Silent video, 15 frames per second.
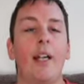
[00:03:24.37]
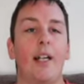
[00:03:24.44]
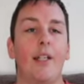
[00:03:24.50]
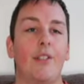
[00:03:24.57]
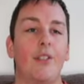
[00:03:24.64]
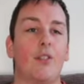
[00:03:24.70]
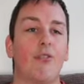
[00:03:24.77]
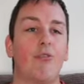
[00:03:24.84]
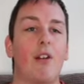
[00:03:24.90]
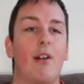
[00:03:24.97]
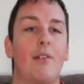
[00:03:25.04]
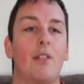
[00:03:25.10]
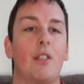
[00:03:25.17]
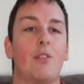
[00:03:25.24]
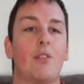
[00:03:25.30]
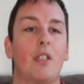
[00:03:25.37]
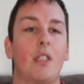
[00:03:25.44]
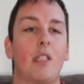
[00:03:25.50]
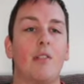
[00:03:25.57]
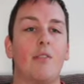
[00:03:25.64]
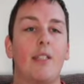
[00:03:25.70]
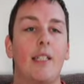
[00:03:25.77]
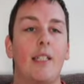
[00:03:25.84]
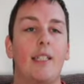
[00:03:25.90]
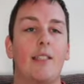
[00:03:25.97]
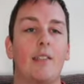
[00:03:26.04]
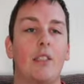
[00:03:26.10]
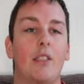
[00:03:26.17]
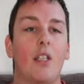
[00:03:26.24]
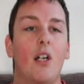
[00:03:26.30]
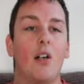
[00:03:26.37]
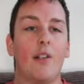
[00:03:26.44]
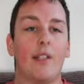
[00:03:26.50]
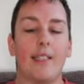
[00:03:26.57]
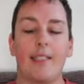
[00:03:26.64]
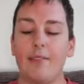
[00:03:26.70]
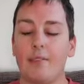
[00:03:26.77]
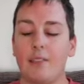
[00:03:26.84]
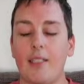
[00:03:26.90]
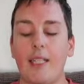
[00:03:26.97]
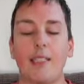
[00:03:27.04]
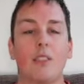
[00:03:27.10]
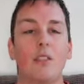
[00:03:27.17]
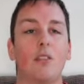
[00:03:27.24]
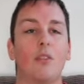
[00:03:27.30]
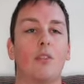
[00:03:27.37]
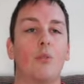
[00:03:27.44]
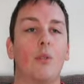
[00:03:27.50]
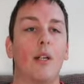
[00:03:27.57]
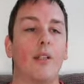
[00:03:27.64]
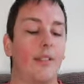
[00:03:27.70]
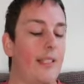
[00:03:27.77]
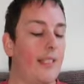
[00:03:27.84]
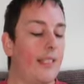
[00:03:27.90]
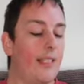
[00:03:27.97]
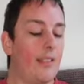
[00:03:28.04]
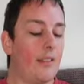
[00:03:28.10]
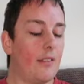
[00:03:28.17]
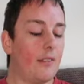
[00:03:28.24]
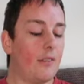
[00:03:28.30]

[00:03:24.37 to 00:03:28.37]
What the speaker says: and you're throwing your cutlery in and your knives, next door won't hear